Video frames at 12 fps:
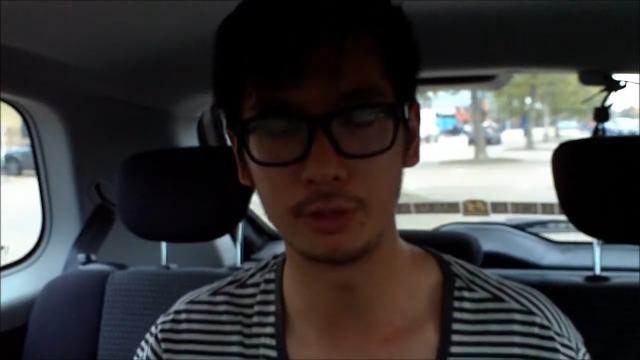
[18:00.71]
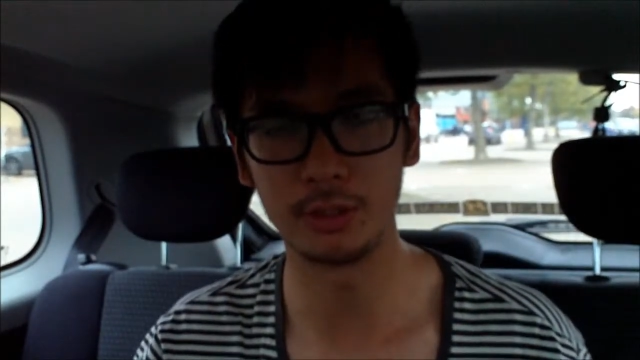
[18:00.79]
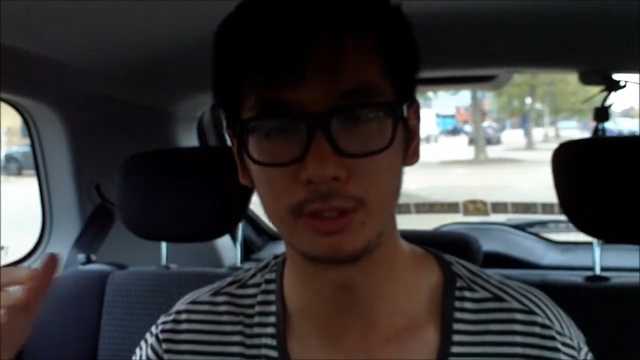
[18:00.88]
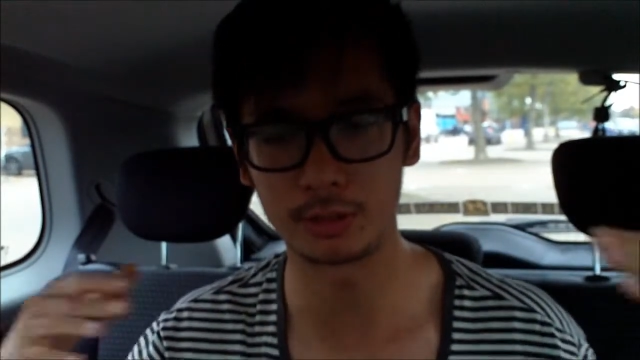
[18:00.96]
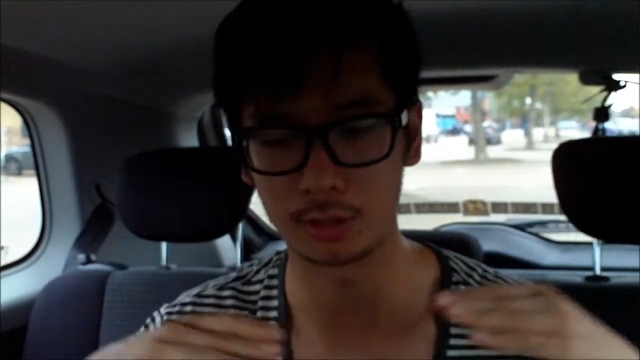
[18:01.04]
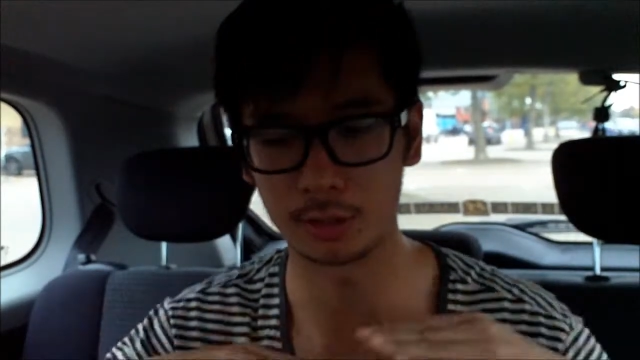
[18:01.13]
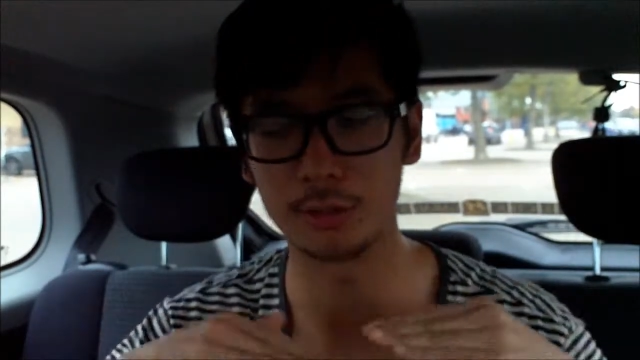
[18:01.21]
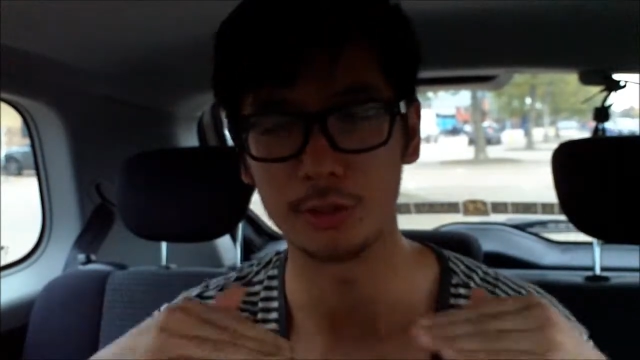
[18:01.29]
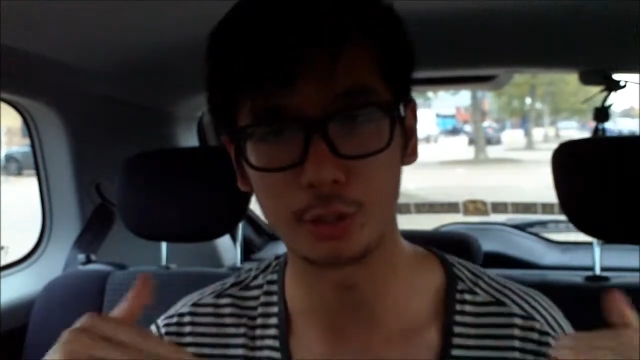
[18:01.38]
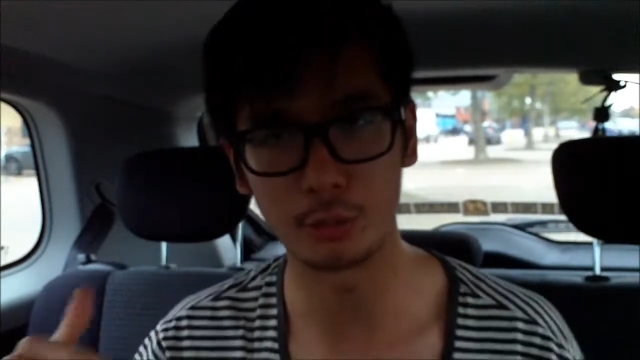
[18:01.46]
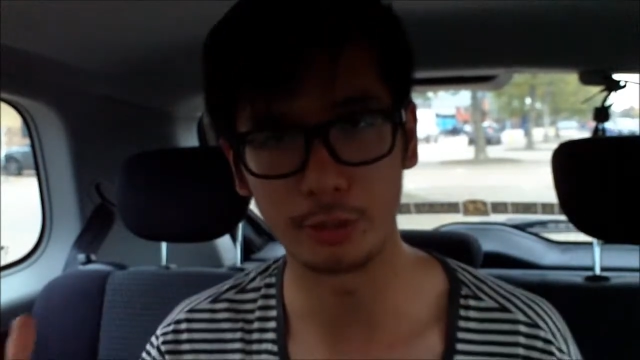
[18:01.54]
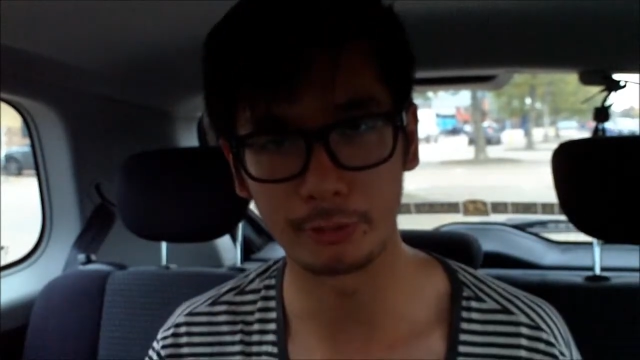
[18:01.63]
this other
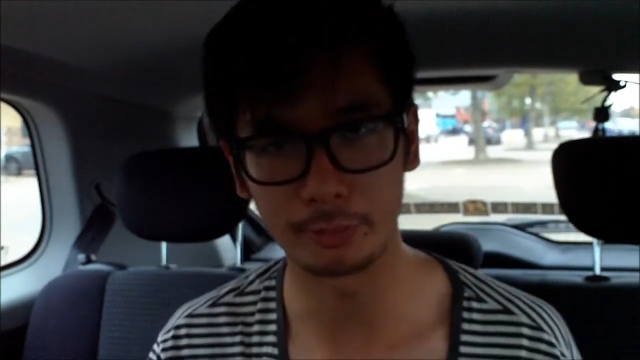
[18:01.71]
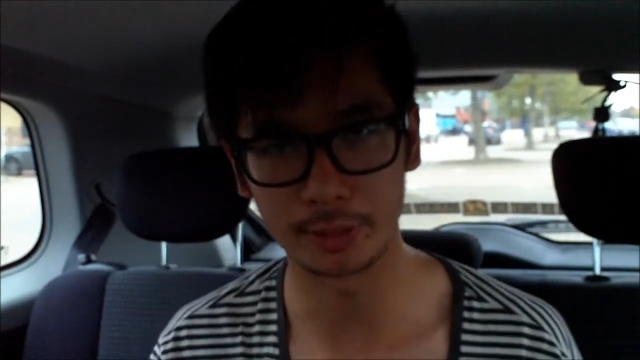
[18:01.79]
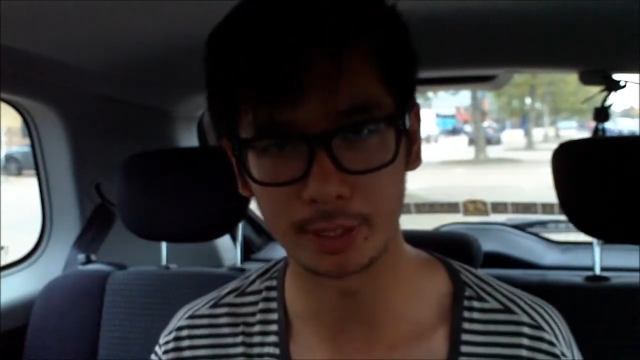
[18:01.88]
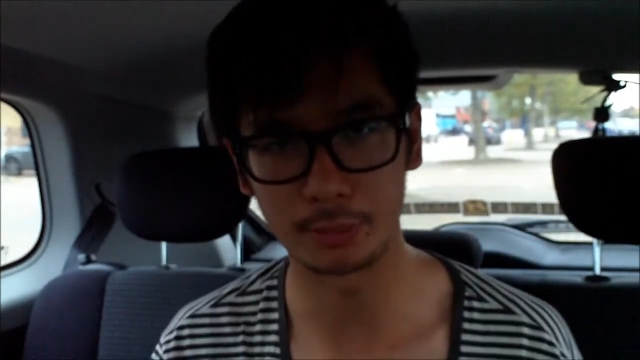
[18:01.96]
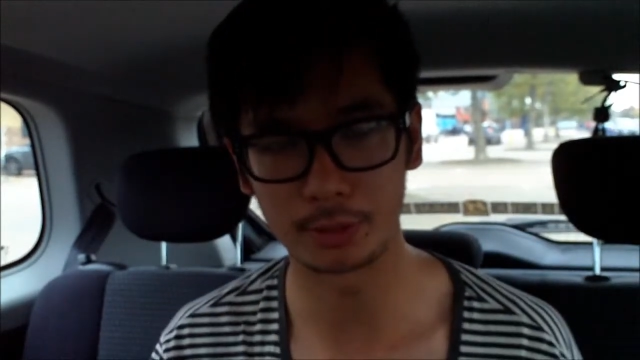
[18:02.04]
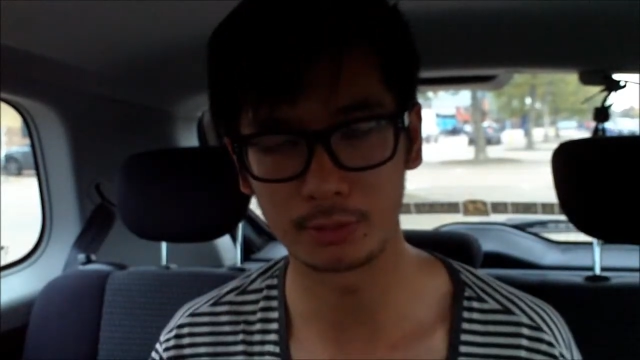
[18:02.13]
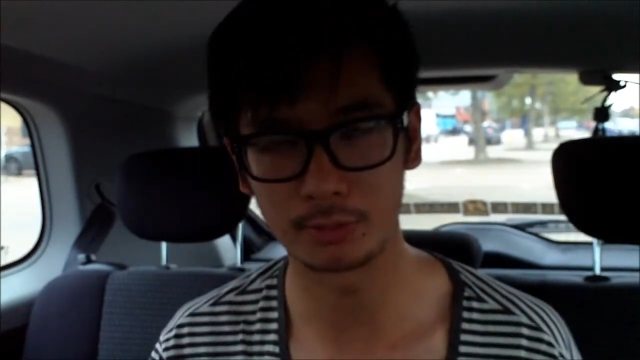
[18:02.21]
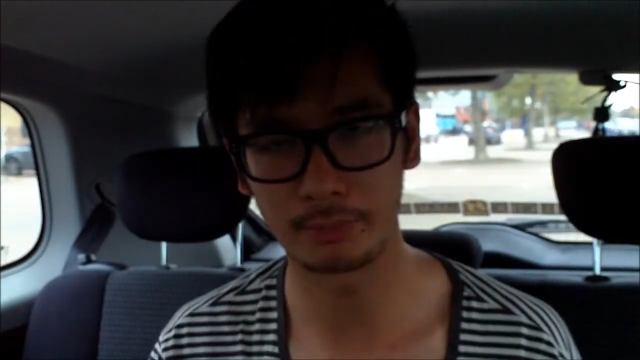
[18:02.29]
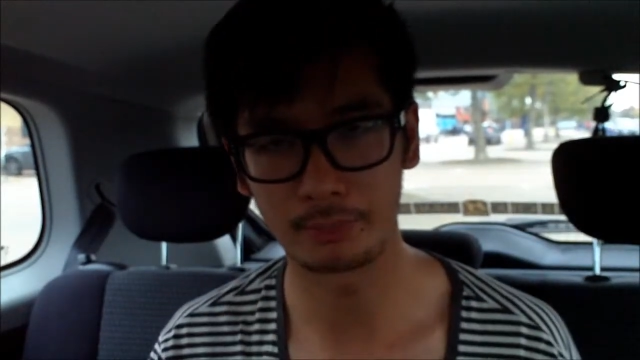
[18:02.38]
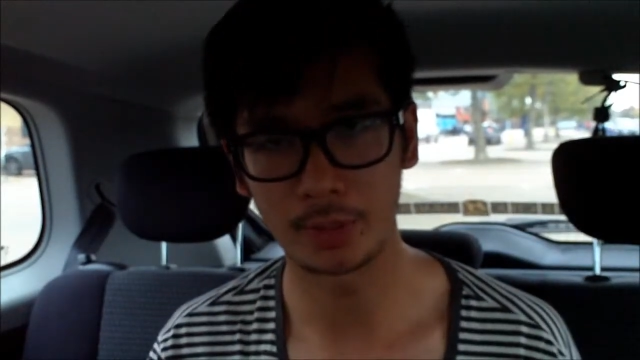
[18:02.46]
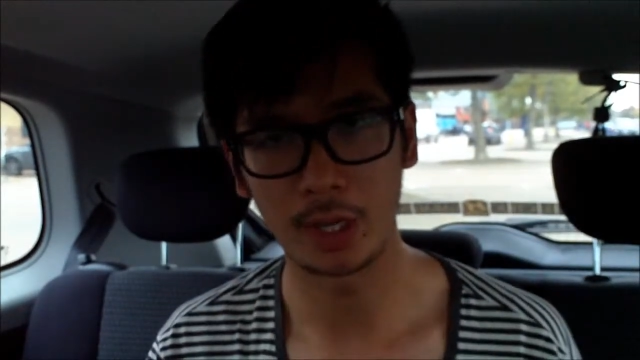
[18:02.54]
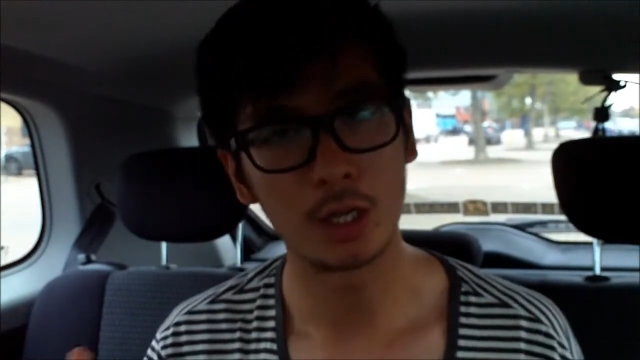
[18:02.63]
degree of perception.
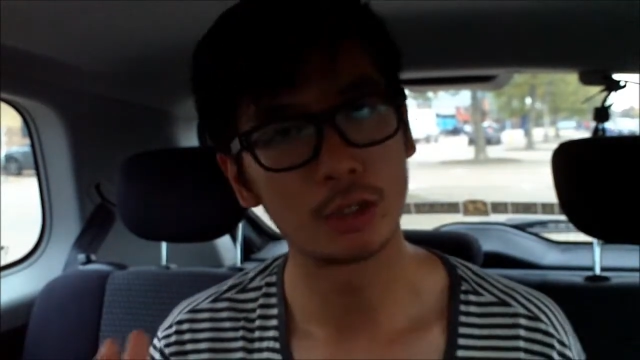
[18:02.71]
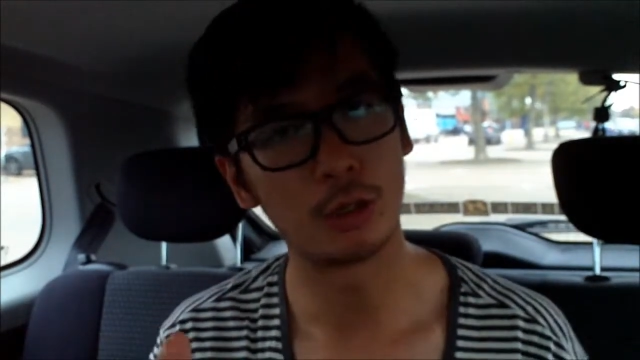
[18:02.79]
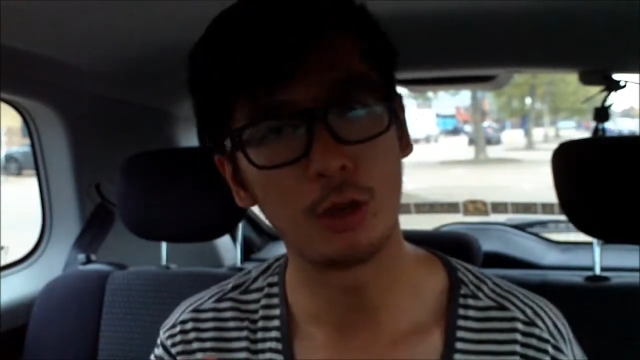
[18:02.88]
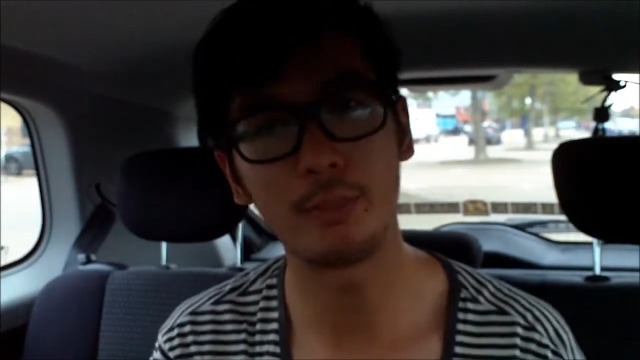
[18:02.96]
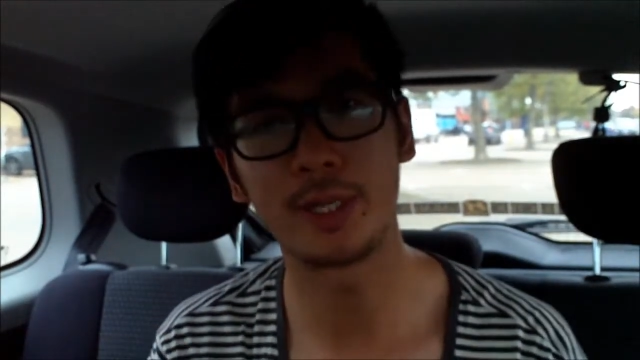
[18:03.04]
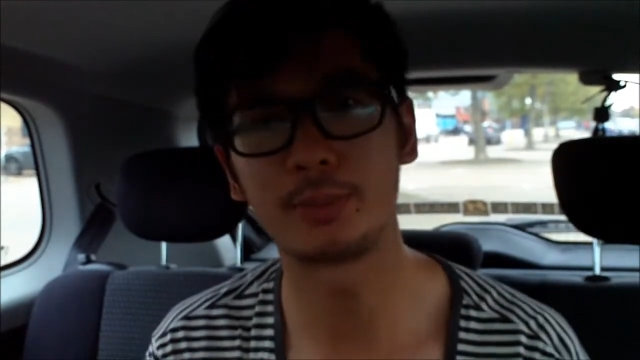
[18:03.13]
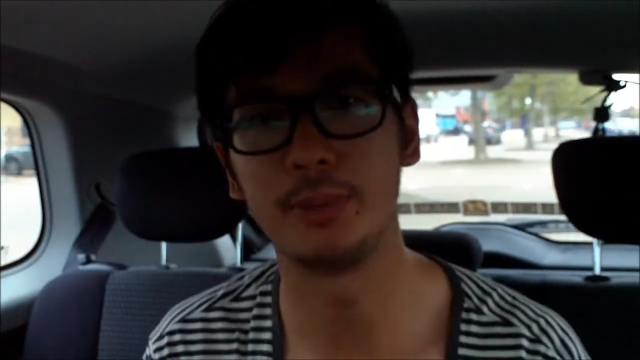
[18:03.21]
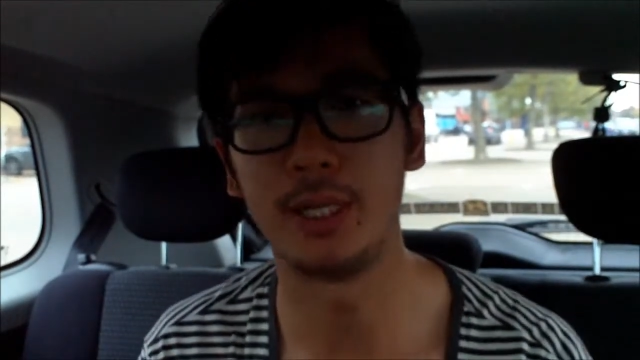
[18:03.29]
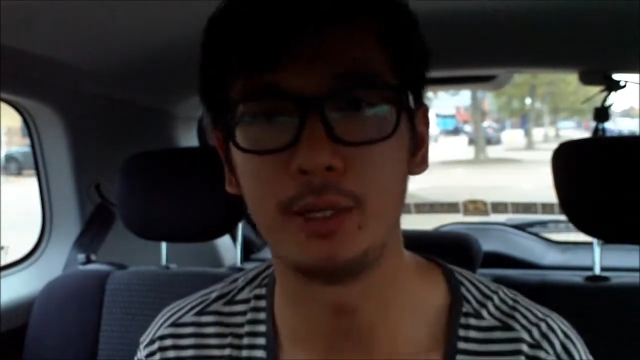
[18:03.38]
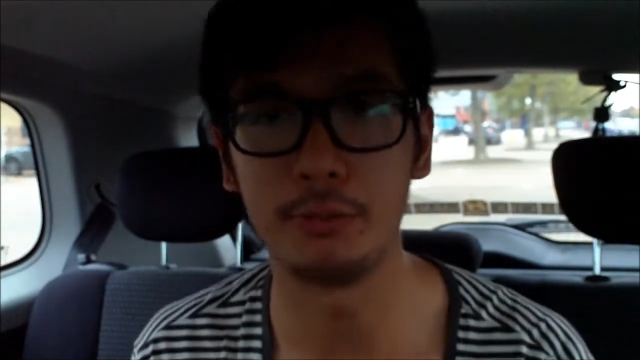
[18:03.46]
So I hope that's been